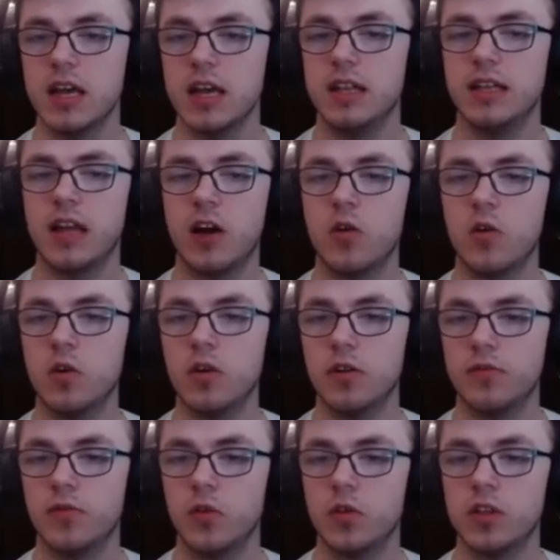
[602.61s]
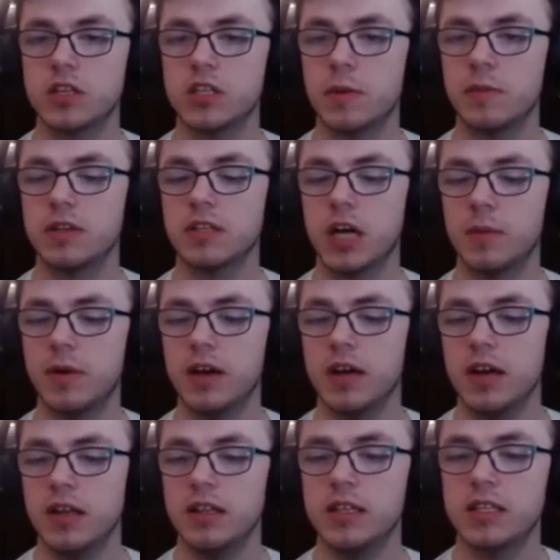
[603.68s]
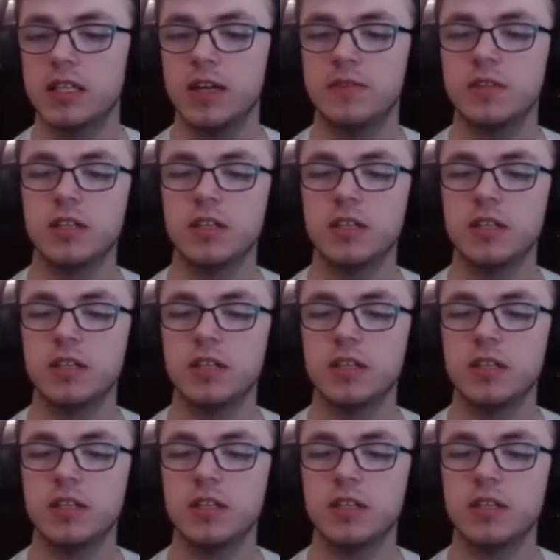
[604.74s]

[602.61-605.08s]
Now, for the Summoner's Armor. This gives